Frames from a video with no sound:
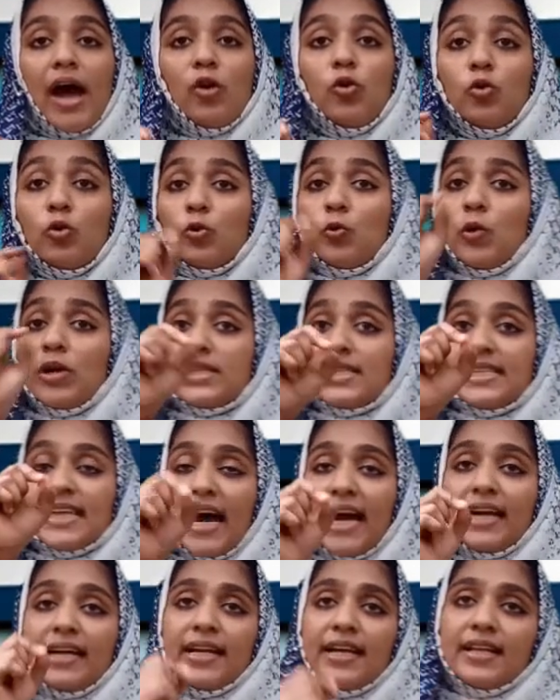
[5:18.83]
Who was
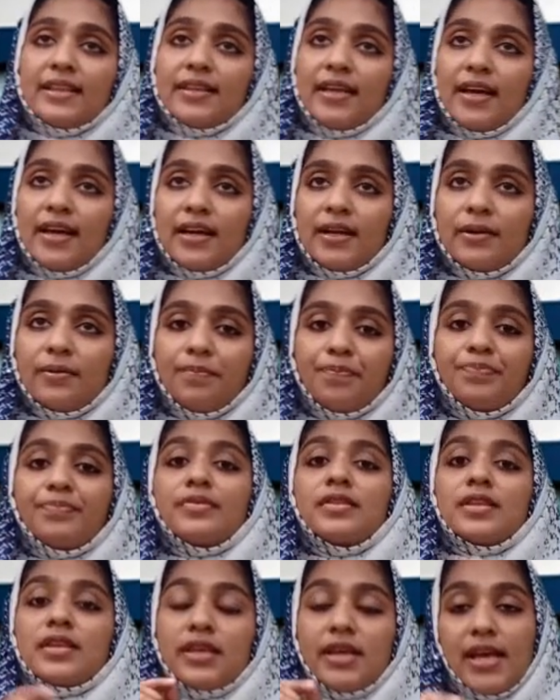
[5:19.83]
standing there?
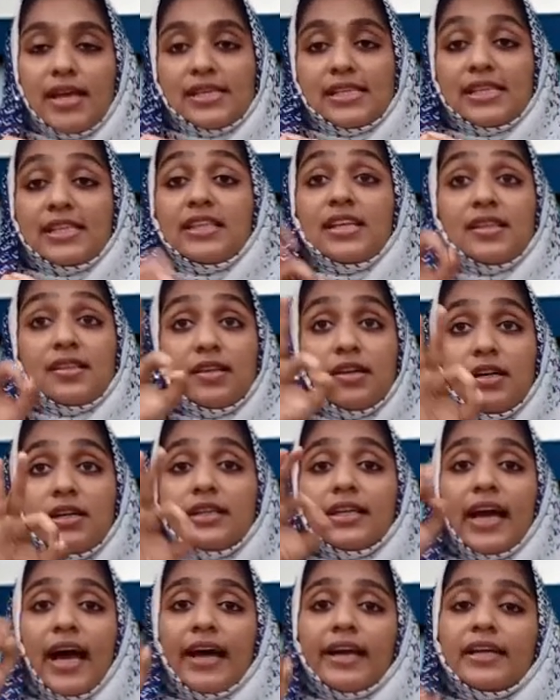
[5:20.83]
Yes, the
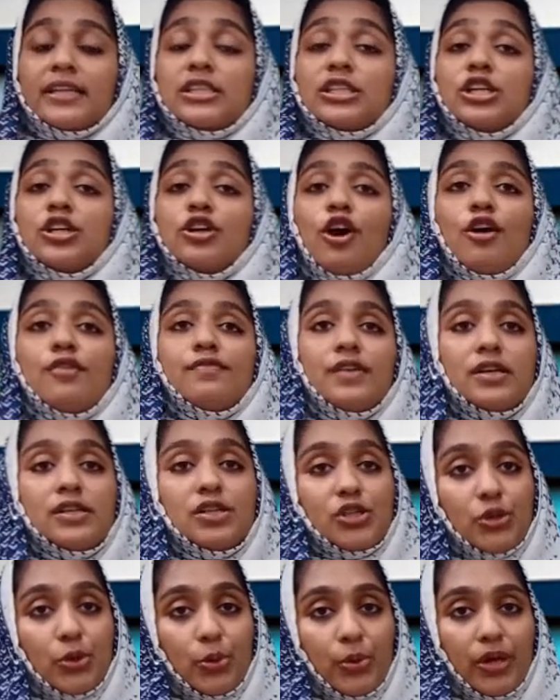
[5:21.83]
third character of our
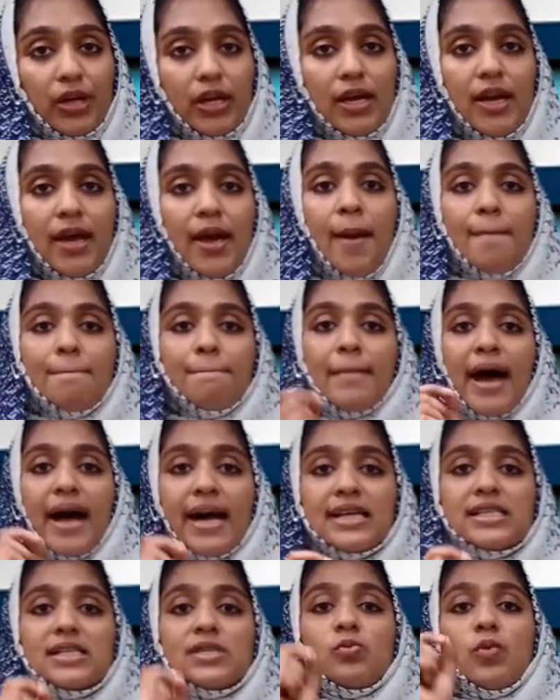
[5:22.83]
story.
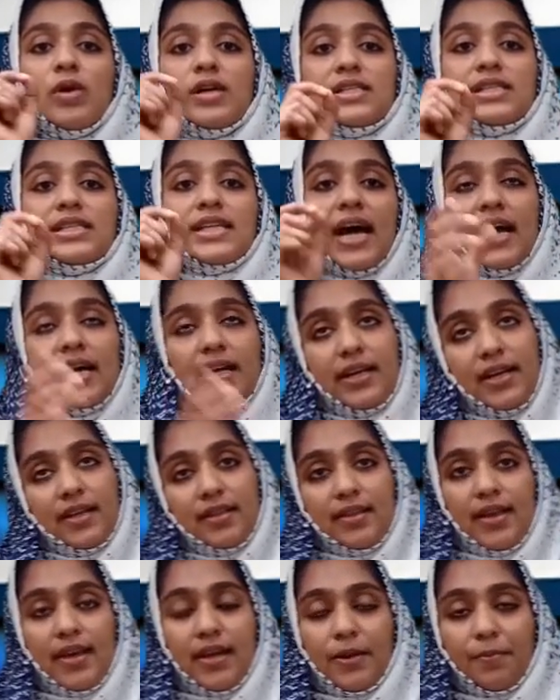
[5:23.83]
Max was
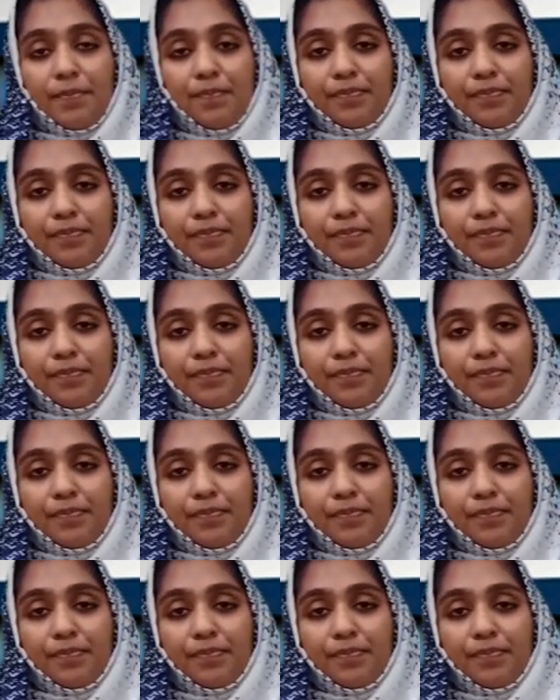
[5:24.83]
standing there.